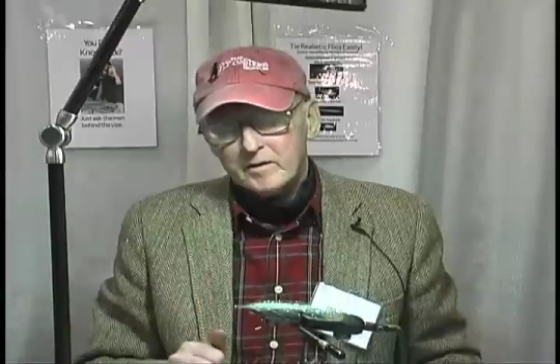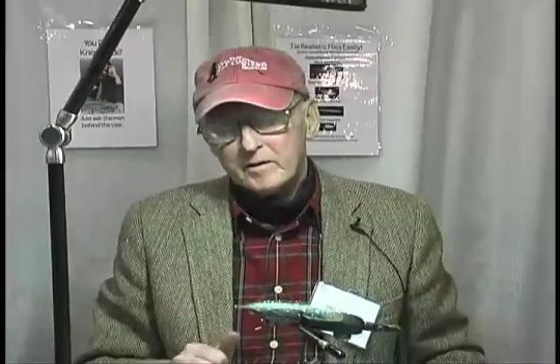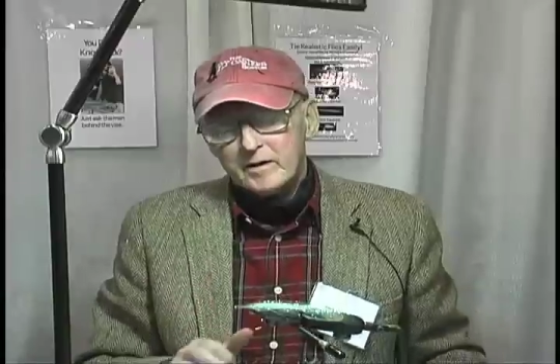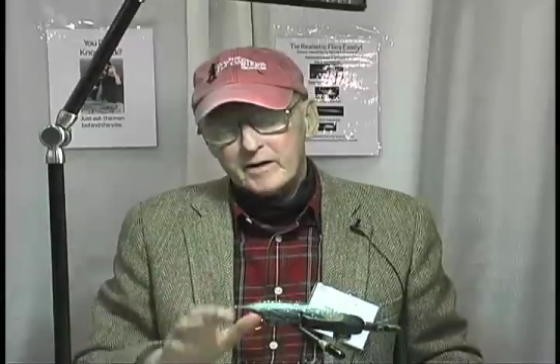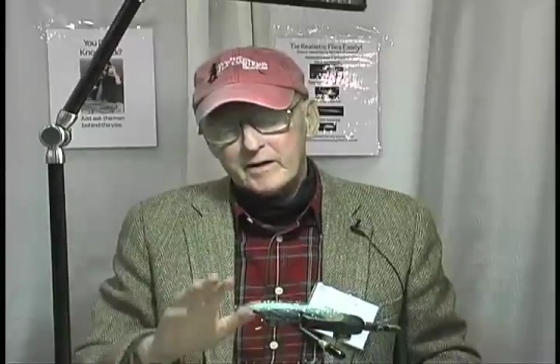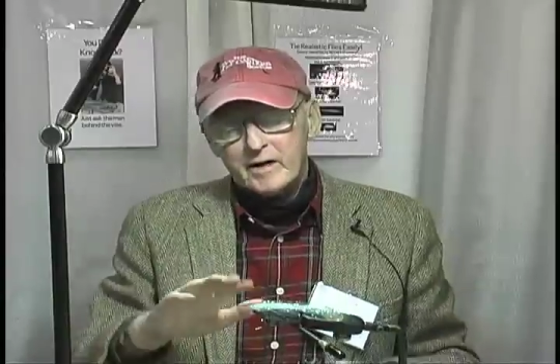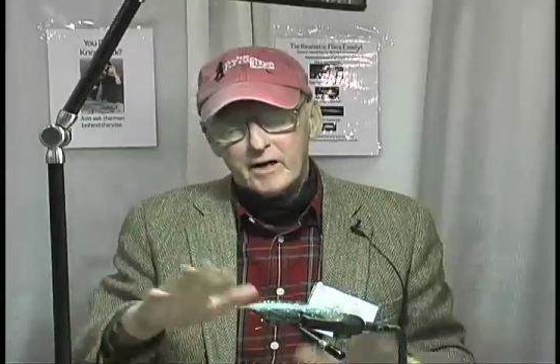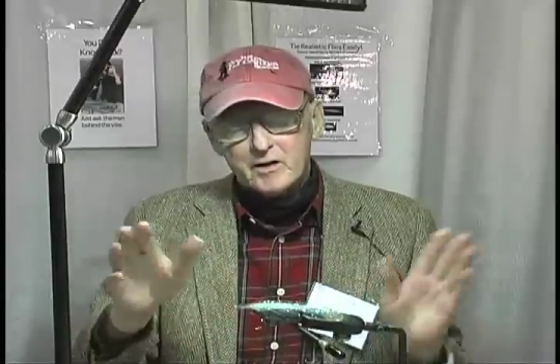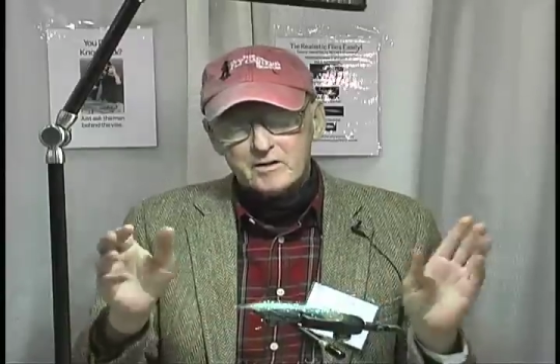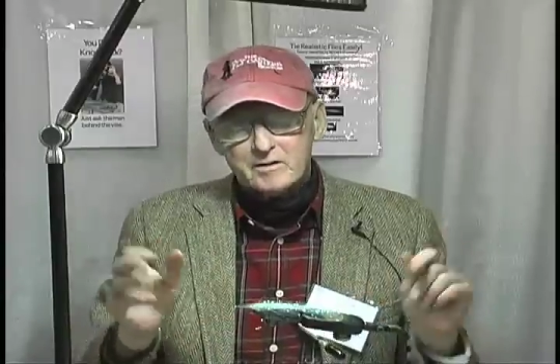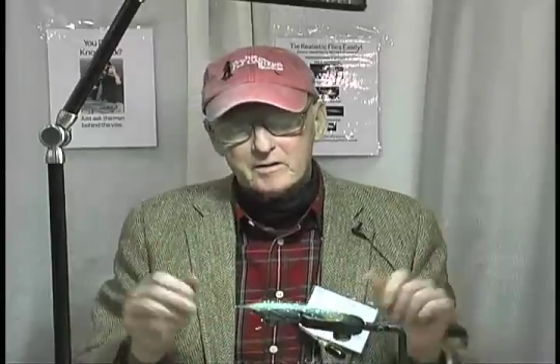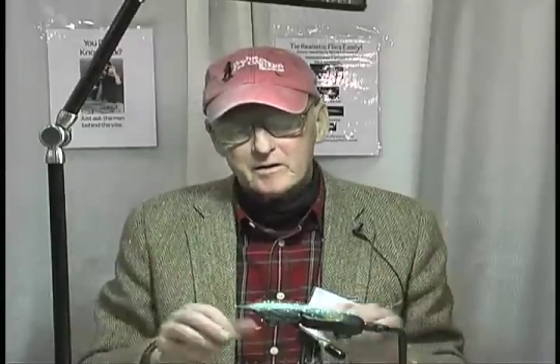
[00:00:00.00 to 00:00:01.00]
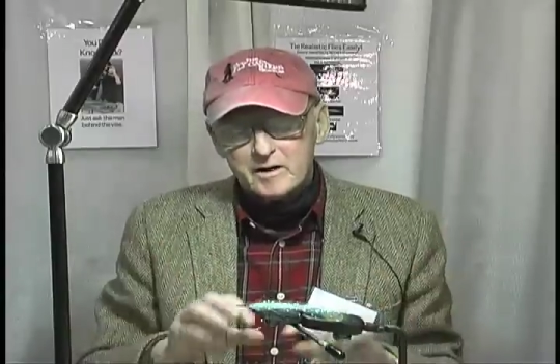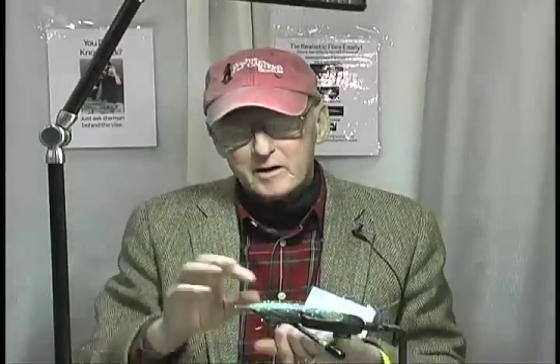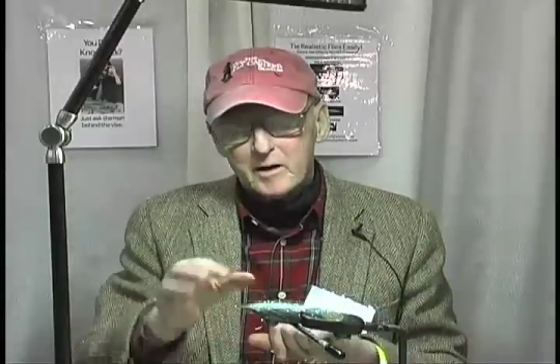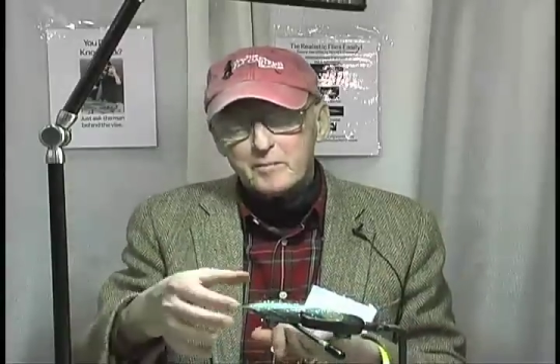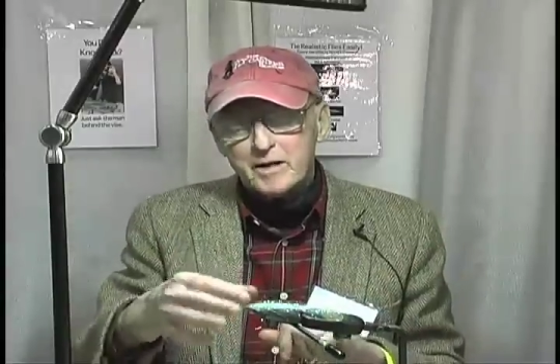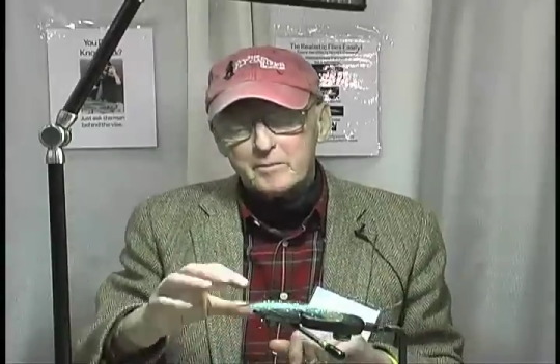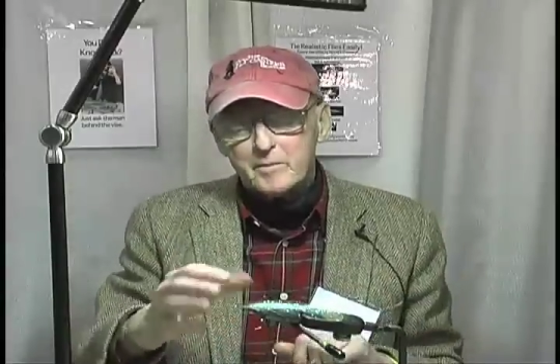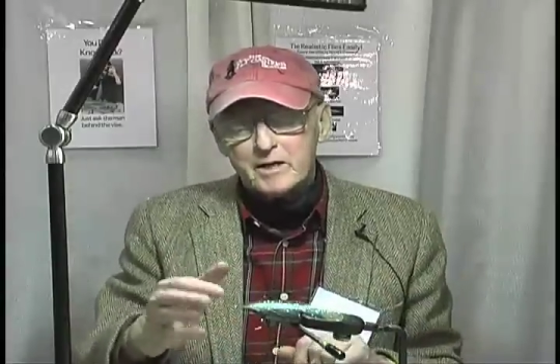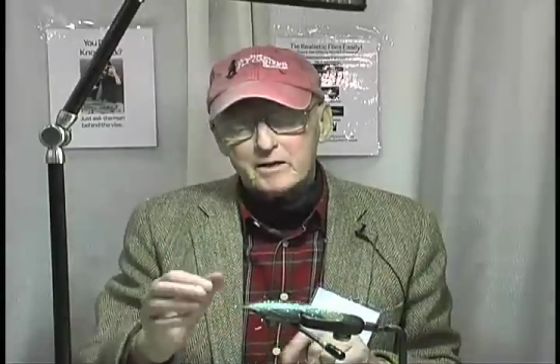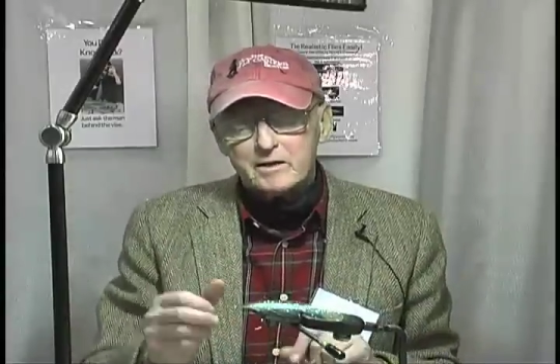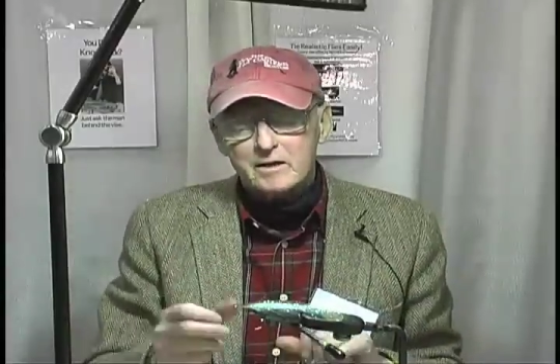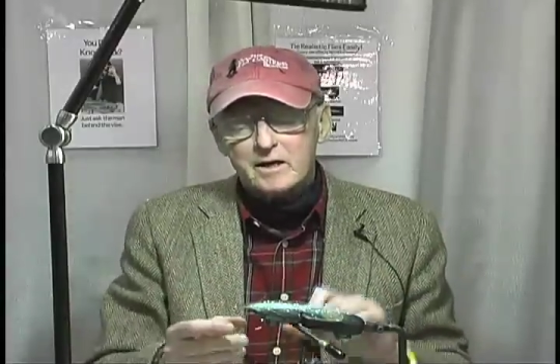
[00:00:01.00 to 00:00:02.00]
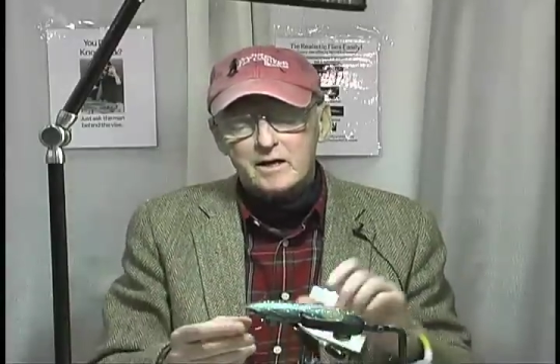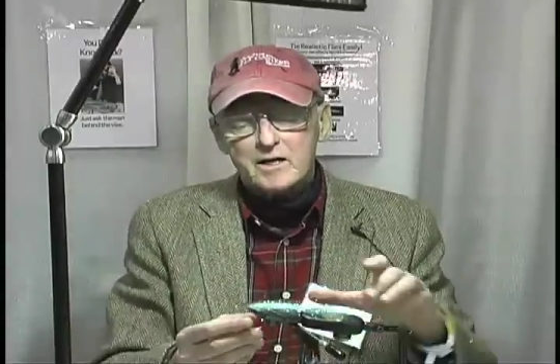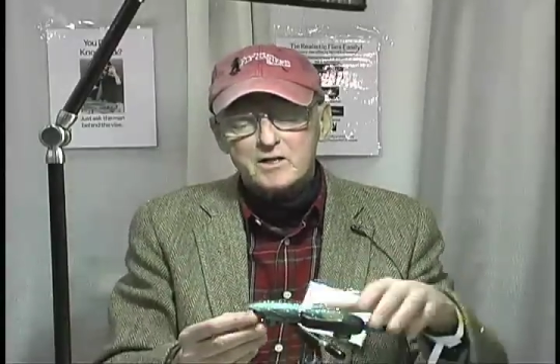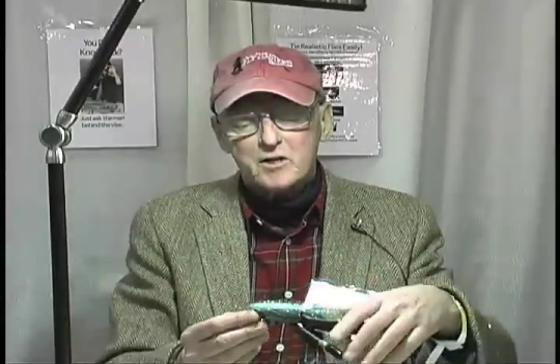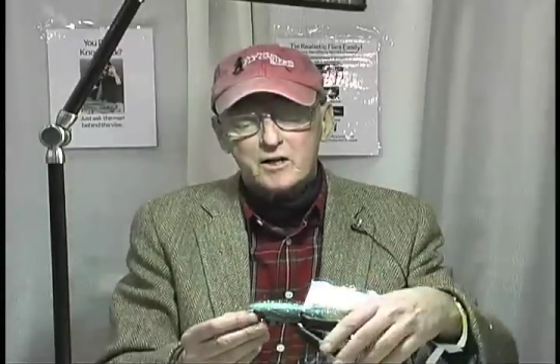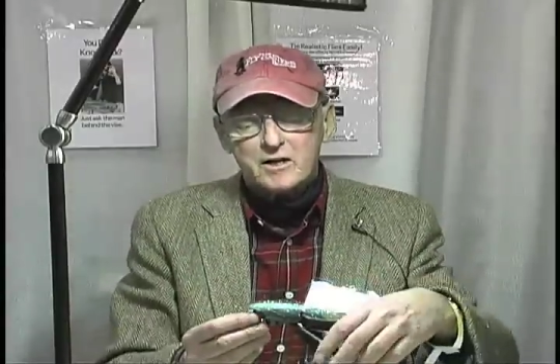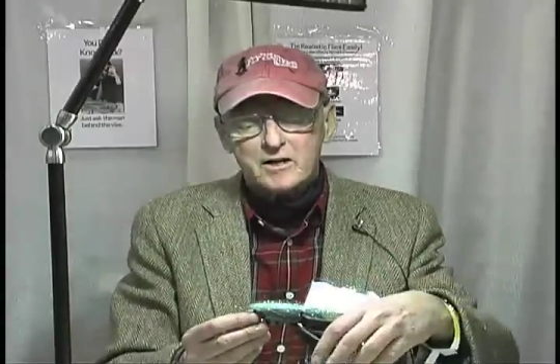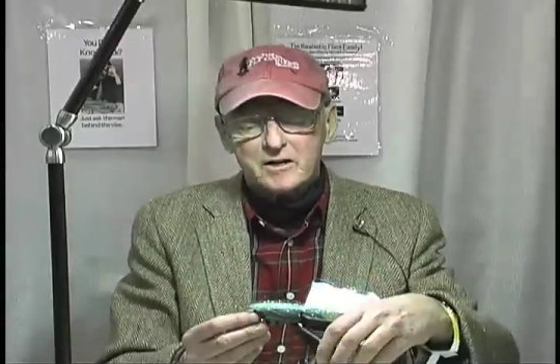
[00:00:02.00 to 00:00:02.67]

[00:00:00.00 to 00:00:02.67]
Let it harden, and then I paint my little eyes on it,